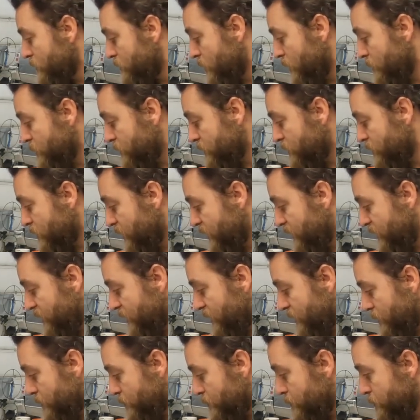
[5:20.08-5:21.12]
So I'm just going
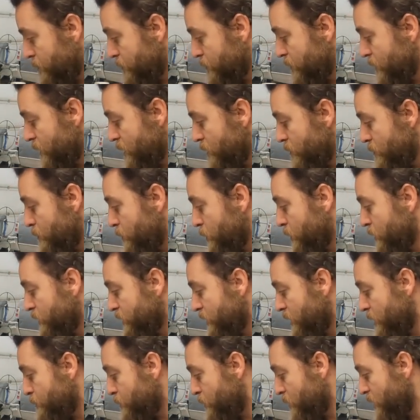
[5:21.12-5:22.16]
to
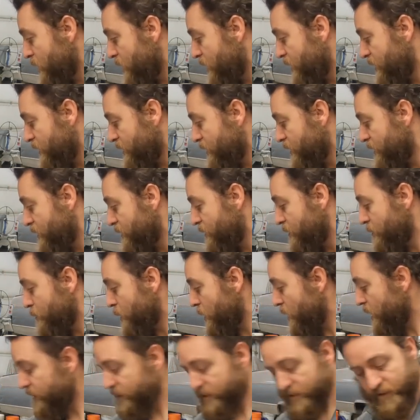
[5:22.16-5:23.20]
push up on the
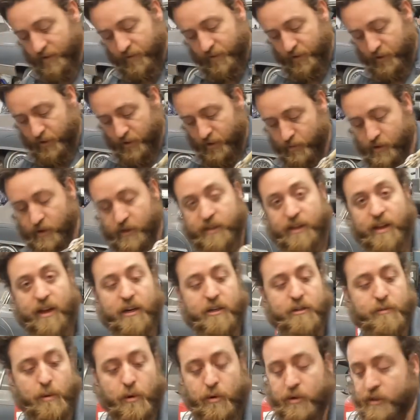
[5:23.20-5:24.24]
positive terminal, so
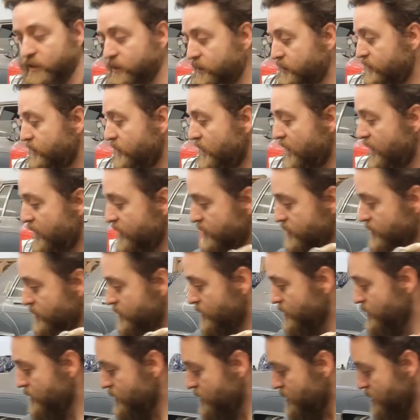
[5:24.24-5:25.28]
that exposes
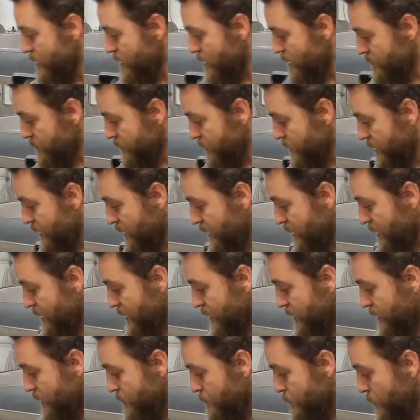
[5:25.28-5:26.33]
that. I'm going
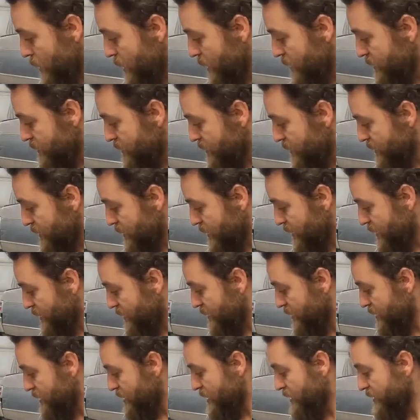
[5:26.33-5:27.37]
to clip onto
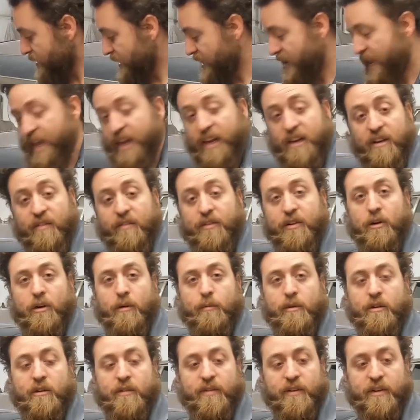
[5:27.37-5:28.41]
the negative
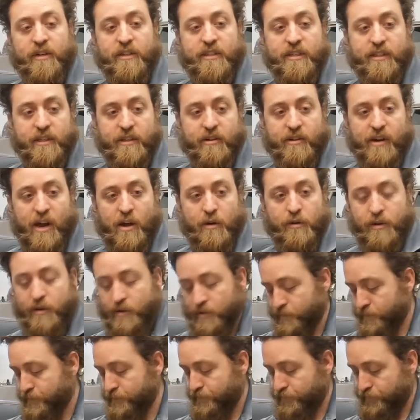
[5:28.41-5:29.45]
terminal first, the ground.
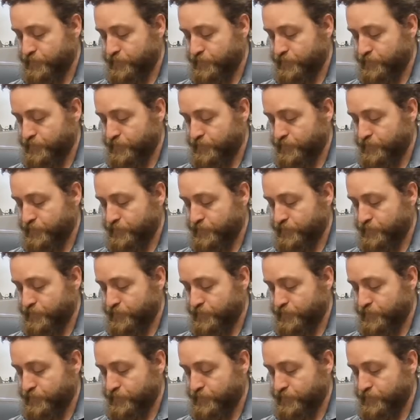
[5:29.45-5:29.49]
